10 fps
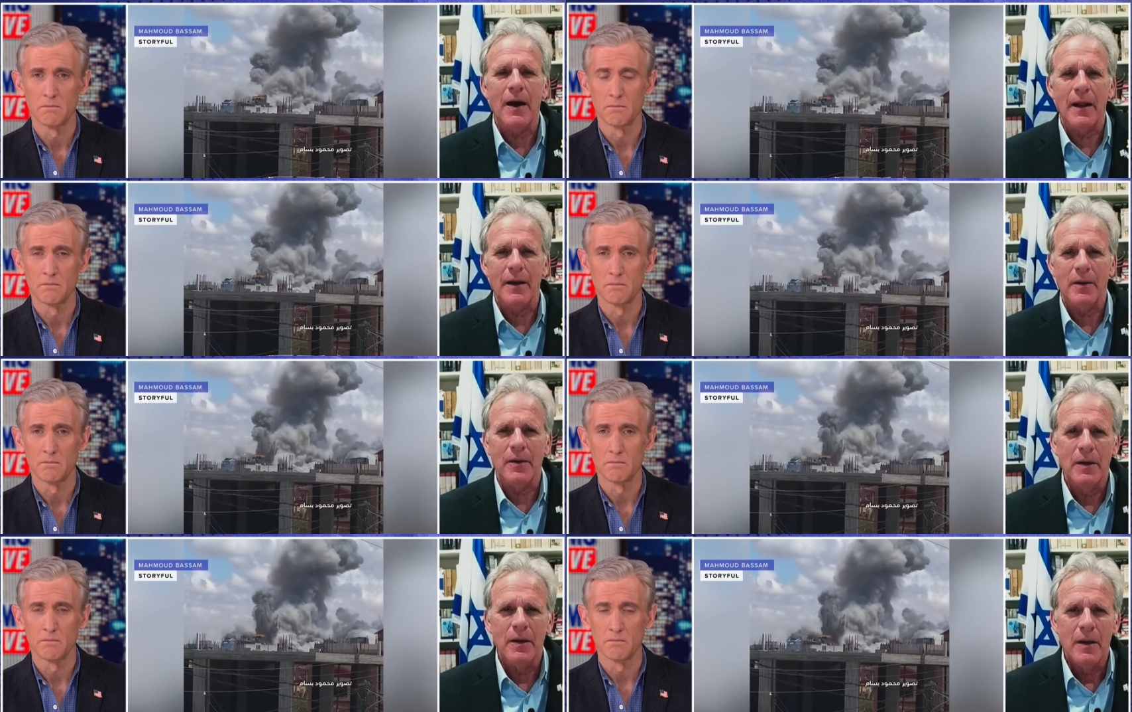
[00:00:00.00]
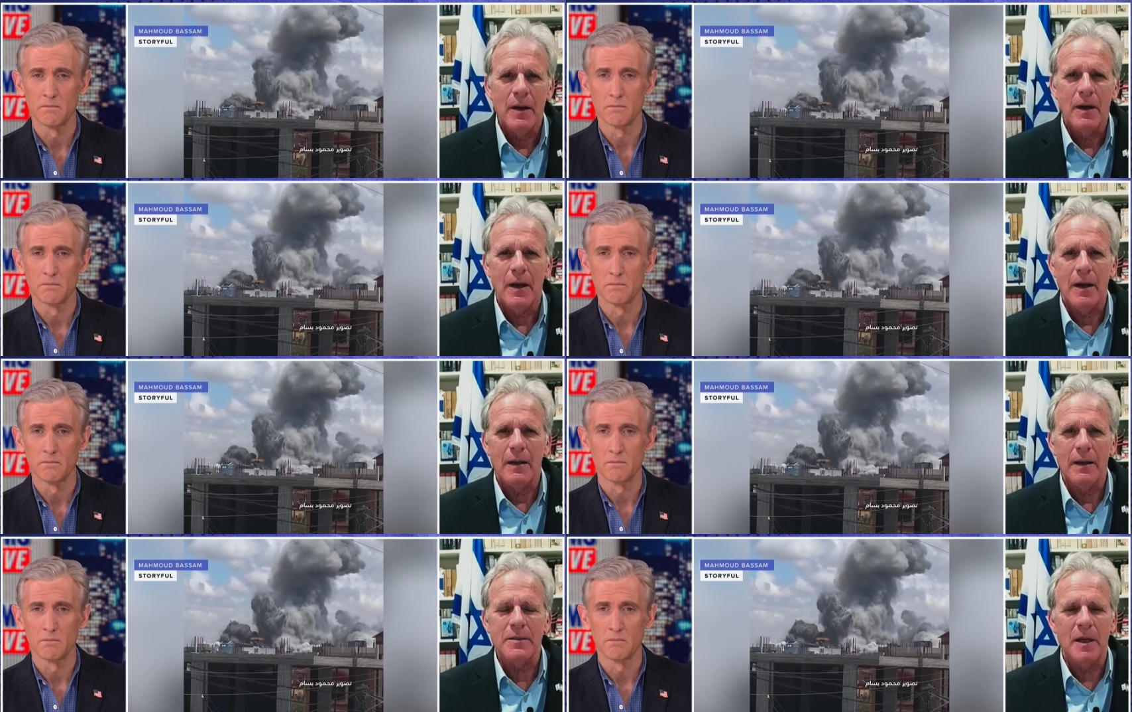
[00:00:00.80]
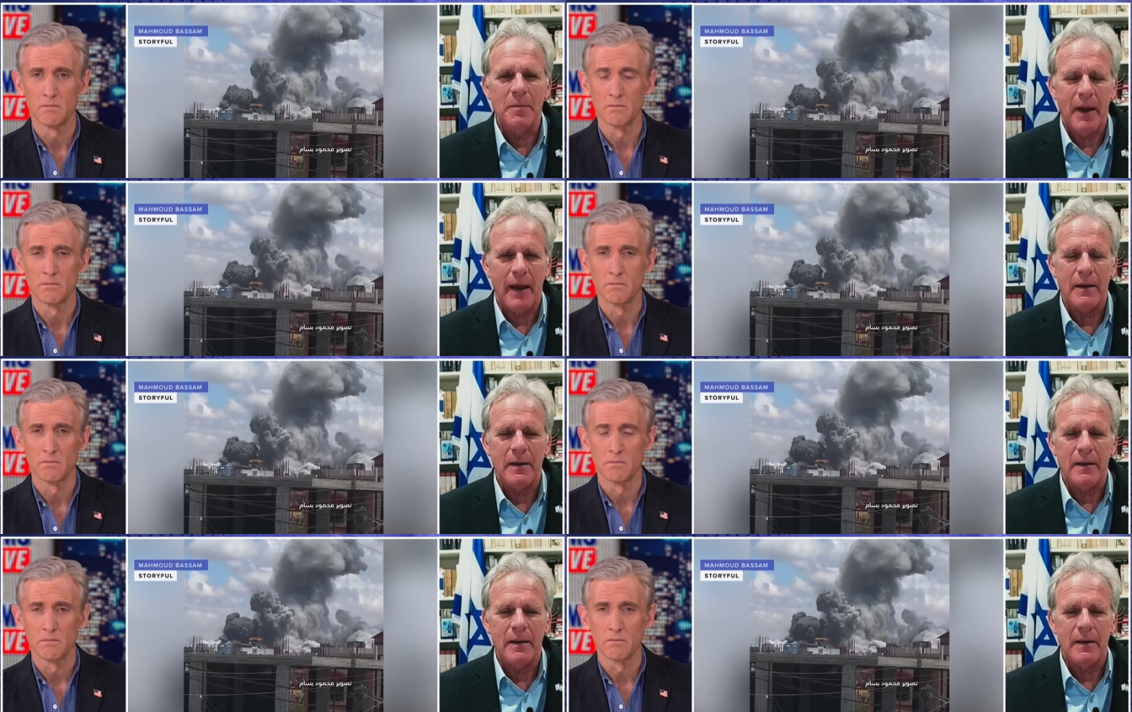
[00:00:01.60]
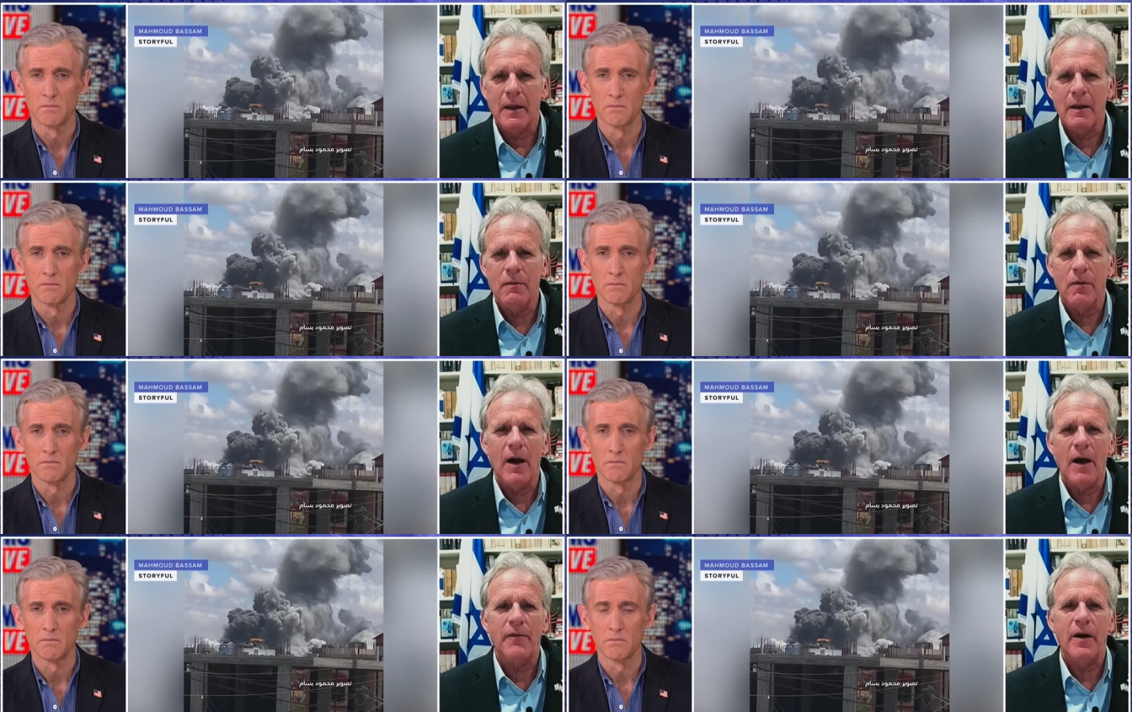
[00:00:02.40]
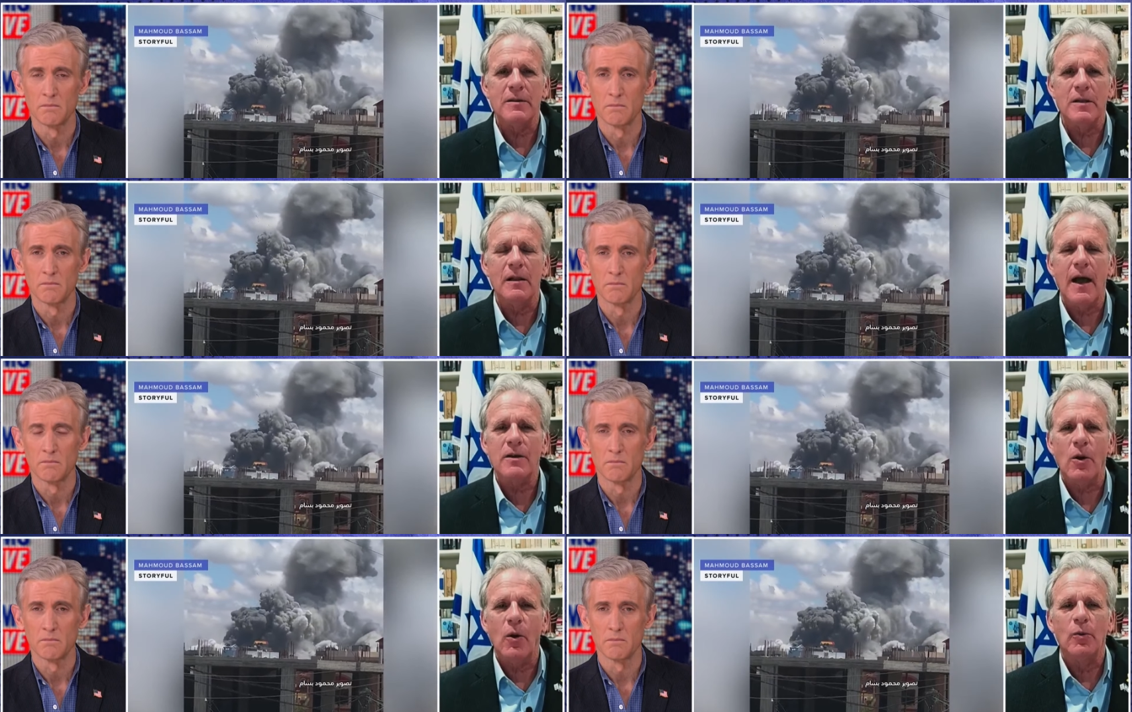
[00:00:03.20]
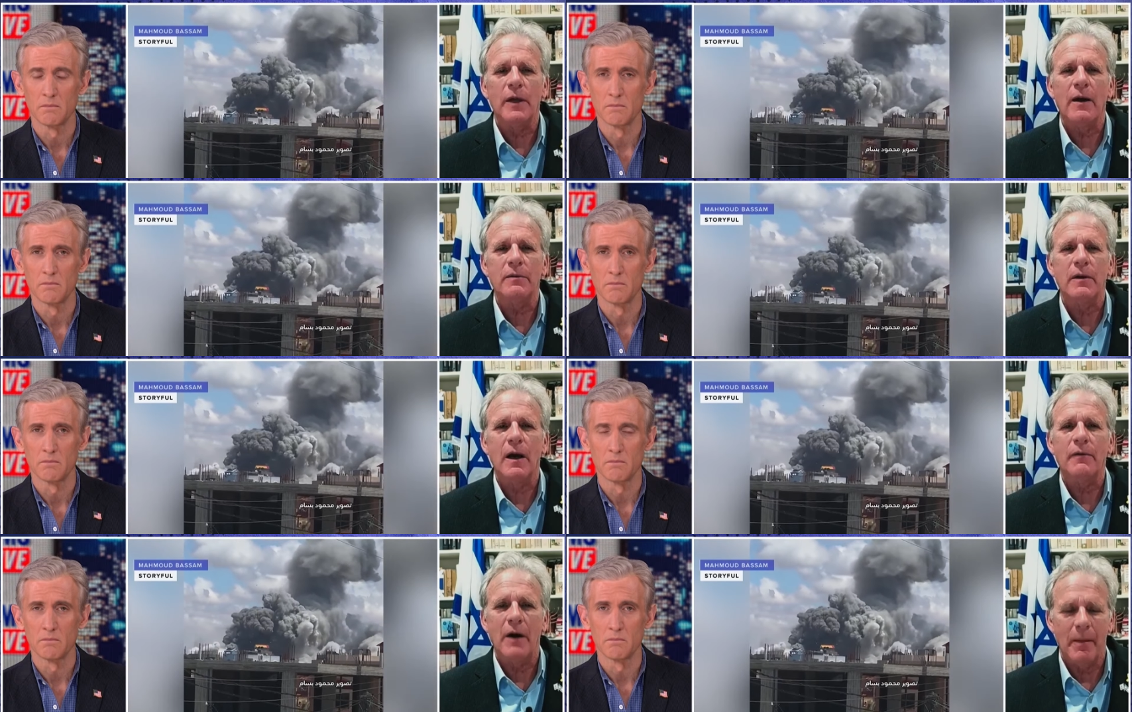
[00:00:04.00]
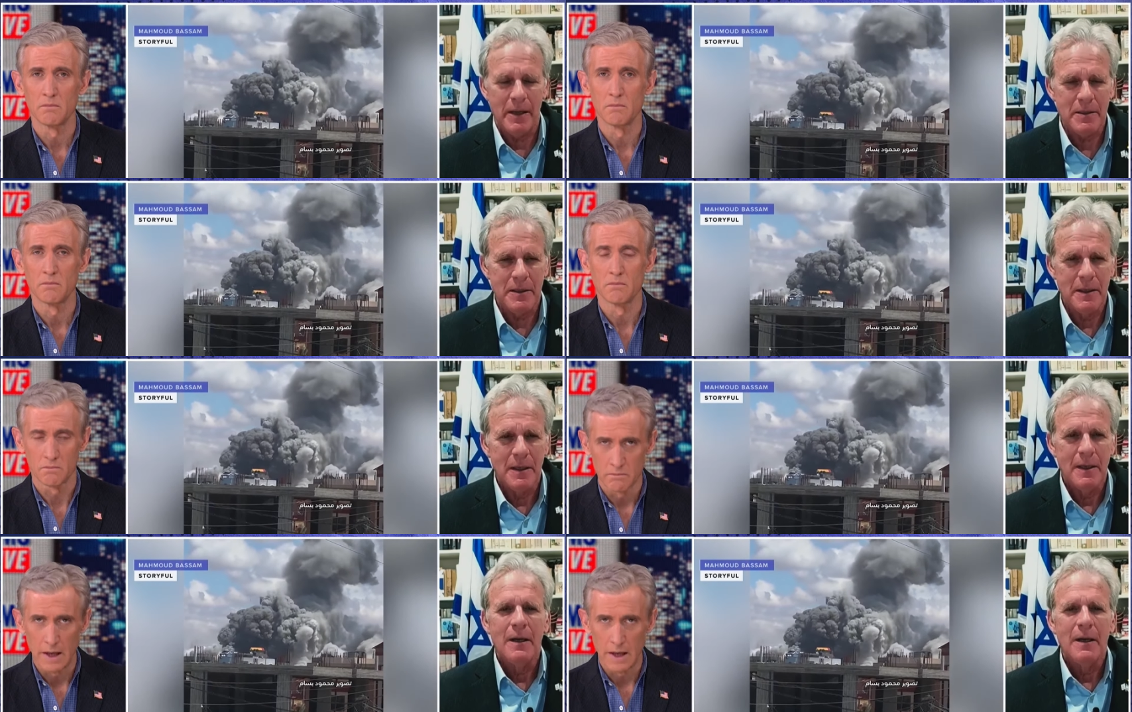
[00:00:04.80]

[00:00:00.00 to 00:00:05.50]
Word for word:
Speaker 1: not anger. Uh, let's unpack it. Okay. In Rafah is the last holdout of Hamas.